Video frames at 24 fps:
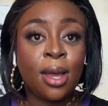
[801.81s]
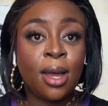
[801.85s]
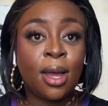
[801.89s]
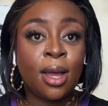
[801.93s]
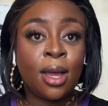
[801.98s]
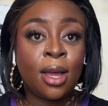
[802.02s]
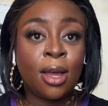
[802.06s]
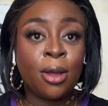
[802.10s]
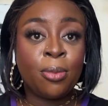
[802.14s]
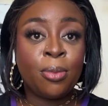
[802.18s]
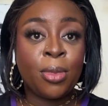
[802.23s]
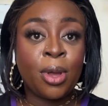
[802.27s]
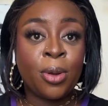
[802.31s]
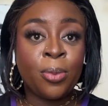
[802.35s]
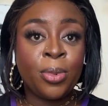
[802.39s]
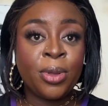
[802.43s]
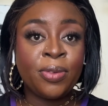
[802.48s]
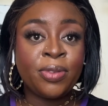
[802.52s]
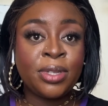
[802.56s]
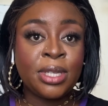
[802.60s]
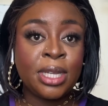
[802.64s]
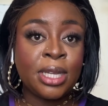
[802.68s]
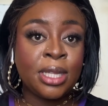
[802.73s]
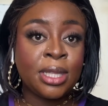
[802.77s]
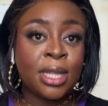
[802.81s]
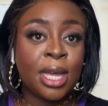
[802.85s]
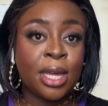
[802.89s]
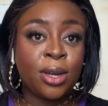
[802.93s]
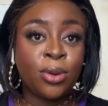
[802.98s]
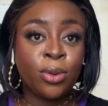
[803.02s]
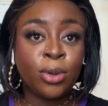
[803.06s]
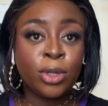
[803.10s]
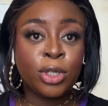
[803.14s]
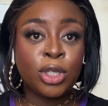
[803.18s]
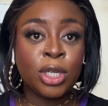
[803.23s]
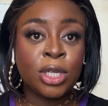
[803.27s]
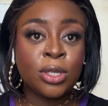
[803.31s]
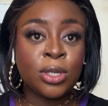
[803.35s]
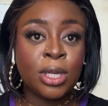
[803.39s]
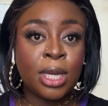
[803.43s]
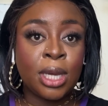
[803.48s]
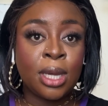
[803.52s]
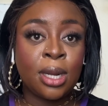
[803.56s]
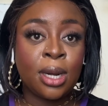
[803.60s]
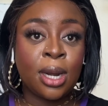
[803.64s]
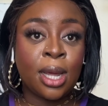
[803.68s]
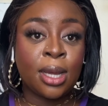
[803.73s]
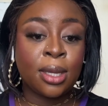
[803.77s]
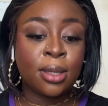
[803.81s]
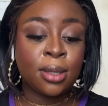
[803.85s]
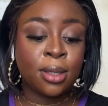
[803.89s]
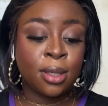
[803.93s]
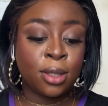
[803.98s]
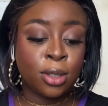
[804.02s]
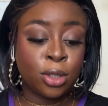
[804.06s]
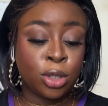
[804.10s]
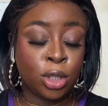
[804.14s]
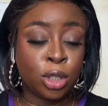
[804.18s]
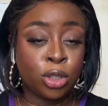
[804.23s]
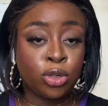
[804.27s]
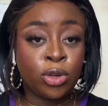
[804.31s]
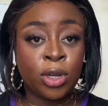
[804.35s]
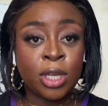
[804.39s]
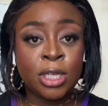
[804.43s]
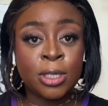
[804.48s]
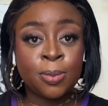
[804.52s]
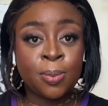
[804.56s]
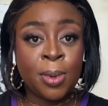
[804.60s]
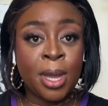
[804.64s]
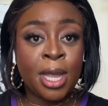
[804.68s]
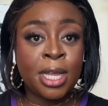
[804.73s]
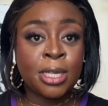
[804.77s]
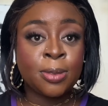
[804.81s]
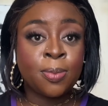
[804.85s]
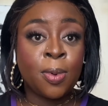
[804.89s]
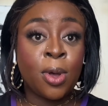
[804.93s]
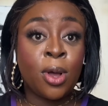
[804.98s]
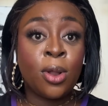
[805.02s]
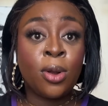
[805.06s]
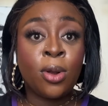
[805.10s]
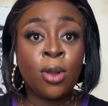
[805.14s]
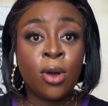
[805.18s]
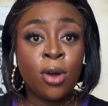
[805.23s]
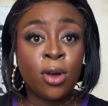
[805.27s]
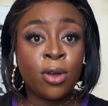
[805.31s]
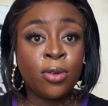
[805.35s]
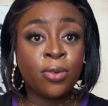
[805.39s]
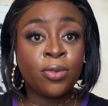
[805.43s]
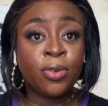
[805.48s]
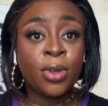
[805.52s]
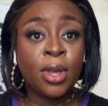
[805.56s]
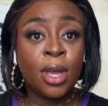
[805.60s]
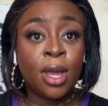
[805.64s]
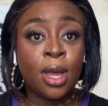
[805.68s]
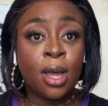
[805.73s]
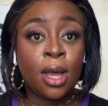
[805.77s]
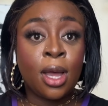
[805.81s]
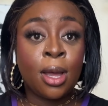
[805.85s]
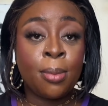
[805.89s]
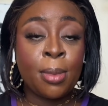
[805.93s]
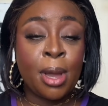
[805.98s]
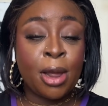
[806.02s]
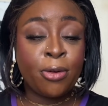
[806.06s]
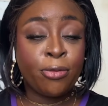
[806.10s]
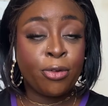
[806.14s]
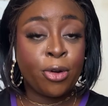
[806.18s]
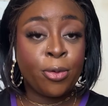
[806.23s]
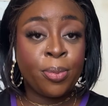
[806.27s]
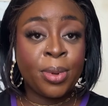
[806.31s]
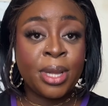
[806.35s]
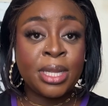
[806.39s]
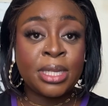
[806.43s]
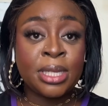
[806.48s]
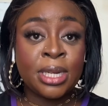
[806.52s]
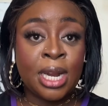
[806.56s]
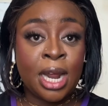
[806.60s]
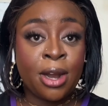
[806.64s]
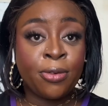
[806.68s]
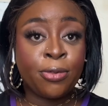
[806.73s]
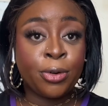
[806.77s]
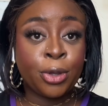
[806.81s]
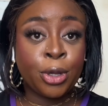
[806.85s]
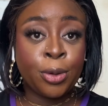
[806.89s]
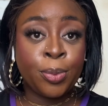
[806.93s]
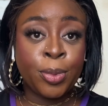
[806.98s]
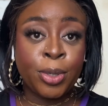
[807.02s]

And we've seen that not just in like the drink space, but a lot of afrobeats and African